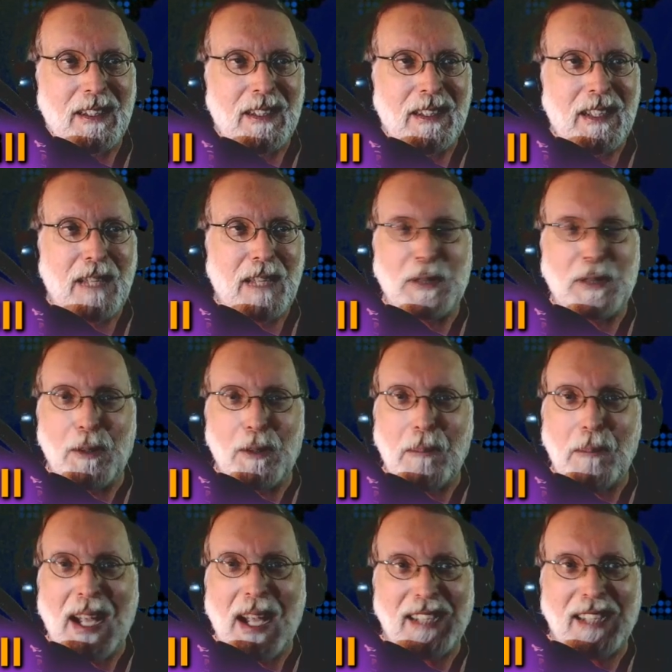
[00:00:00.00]
If you don't
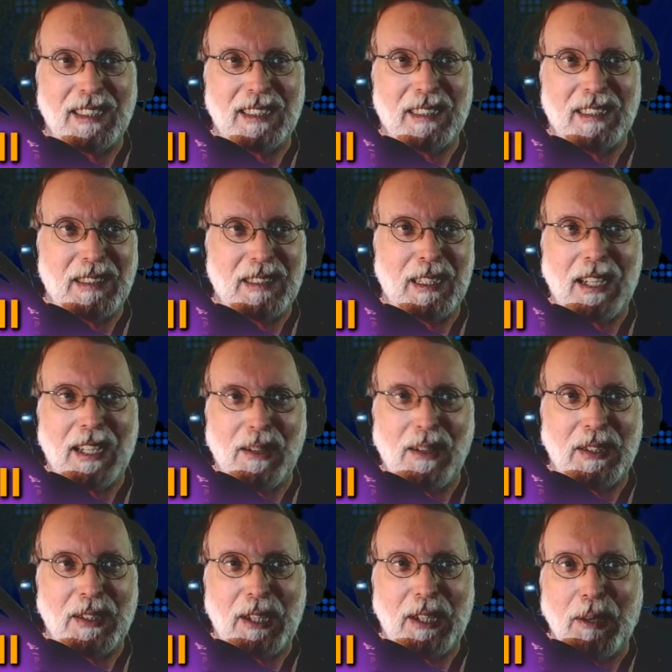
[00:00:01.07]
pass
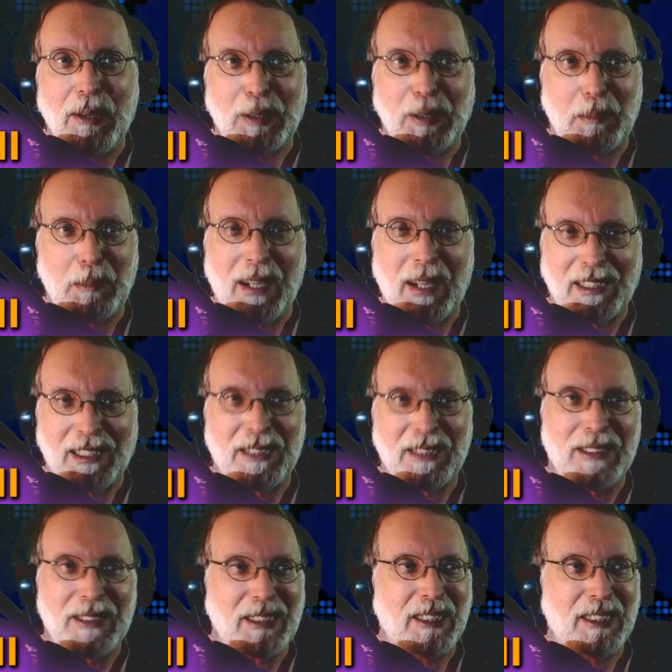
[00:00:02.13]
the Koch's
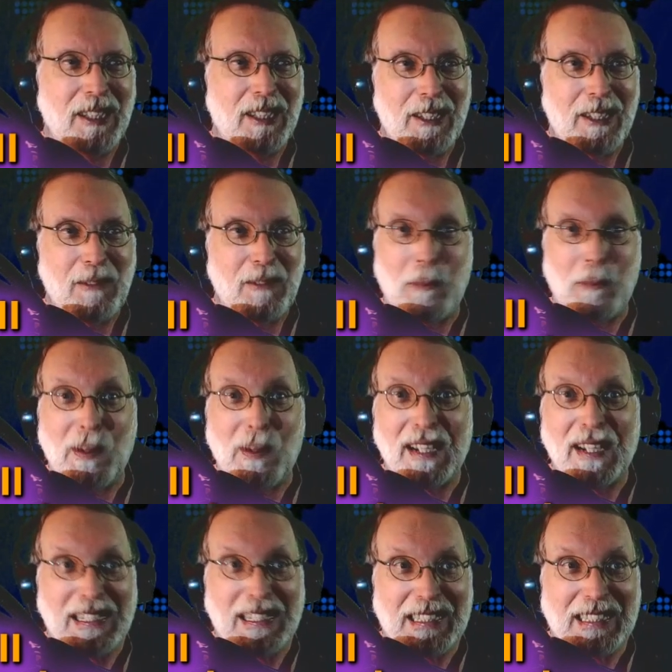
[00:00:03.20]
postulates, one
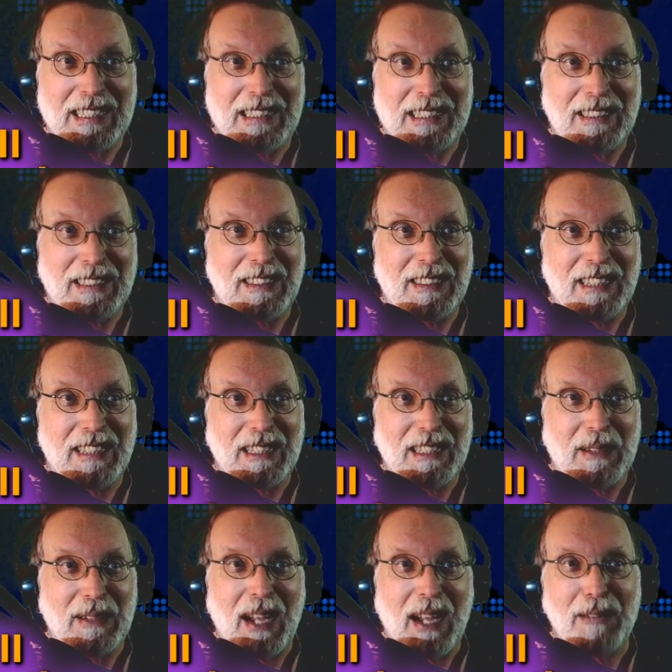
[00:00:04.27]
idea is that
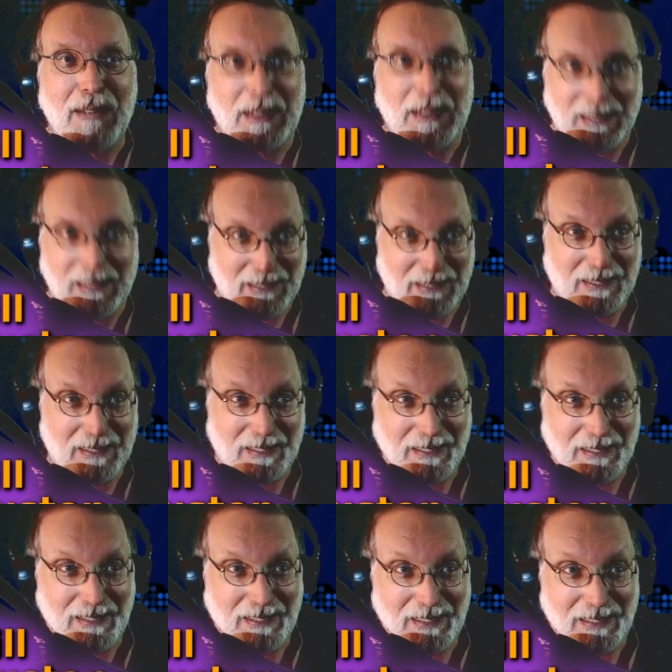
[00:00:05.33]
you haven't
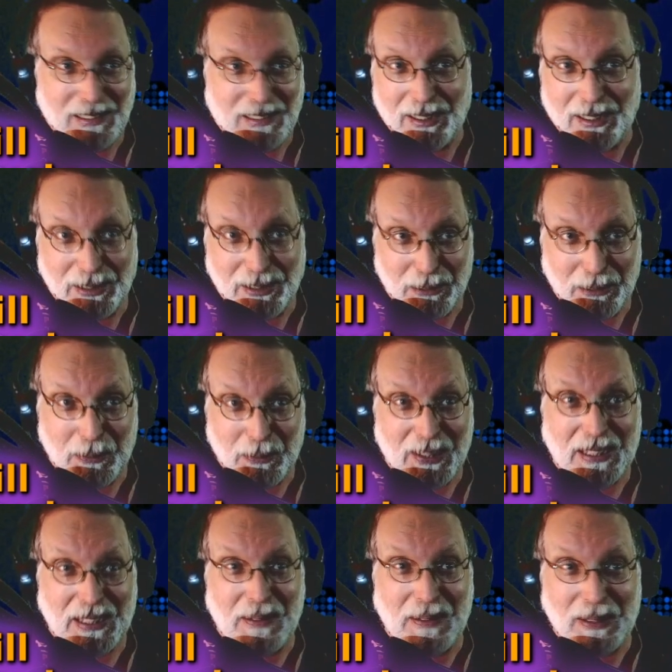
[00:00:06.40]
done your
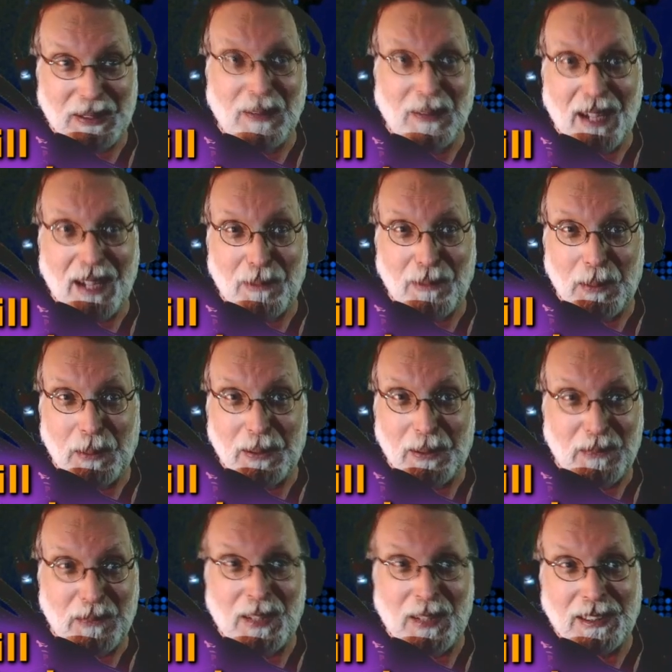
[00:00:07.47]
work, you don't have a
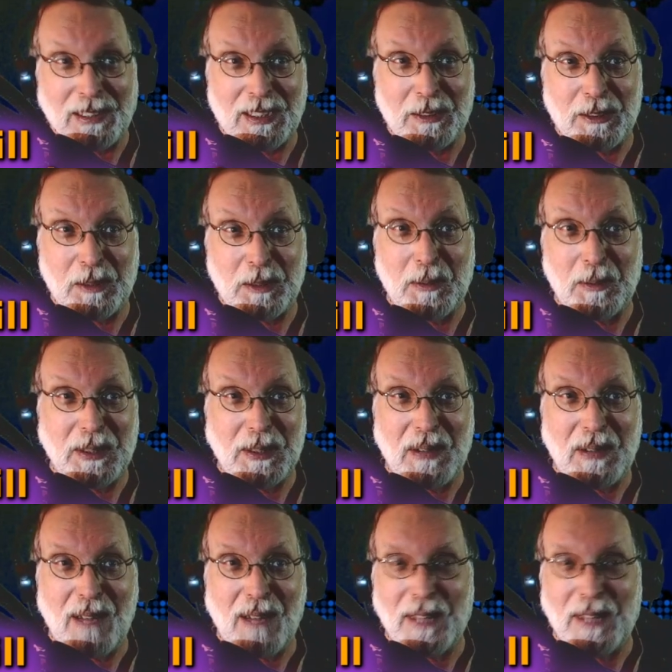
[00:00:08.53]
well-defined syndrome, or you
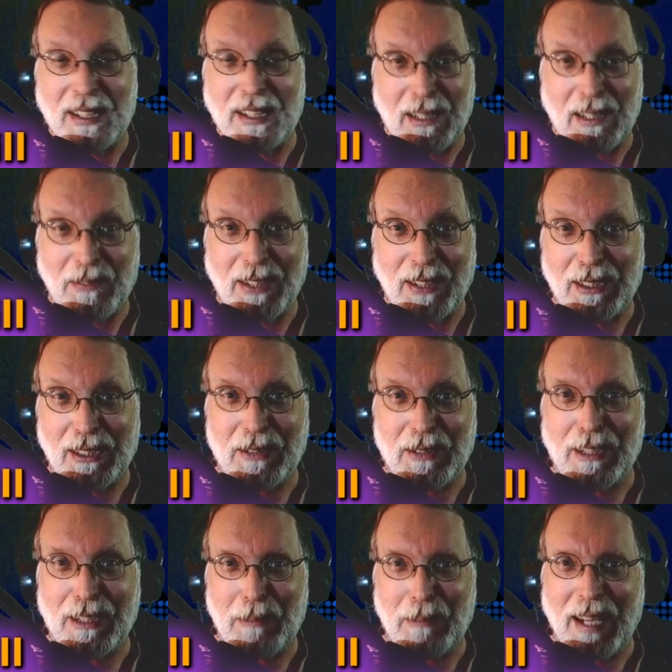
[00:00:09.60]
haven't identified the
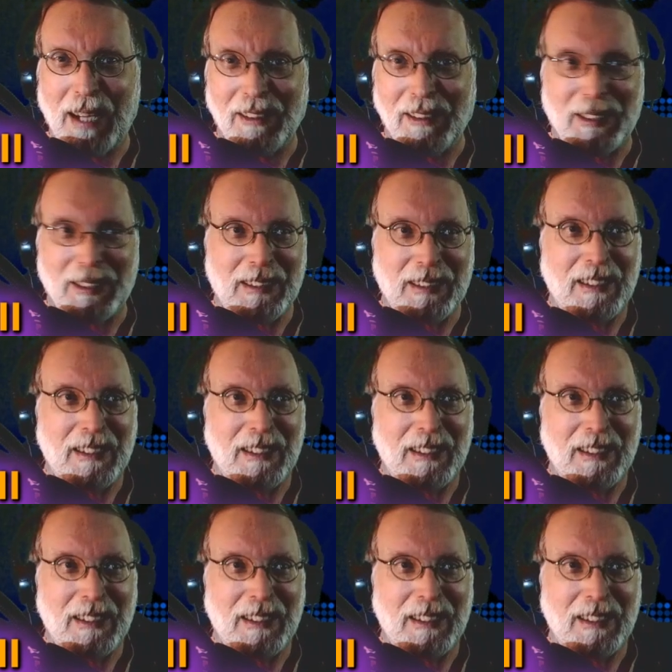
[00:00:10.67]
correct pathogen.